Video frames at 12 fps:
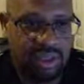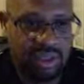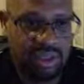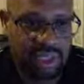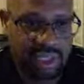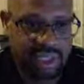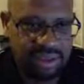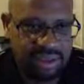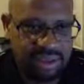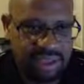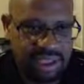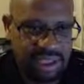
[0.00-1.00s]
Well, I
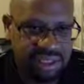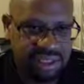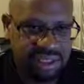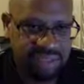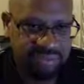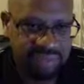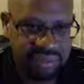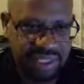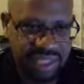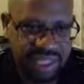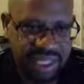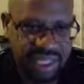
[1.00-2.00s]
notice here
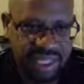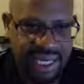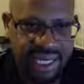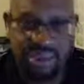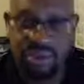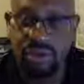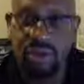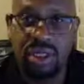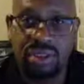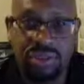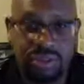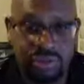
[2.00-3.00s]
it has a
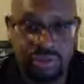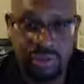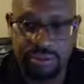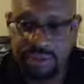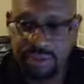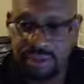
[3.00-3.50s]
crossover.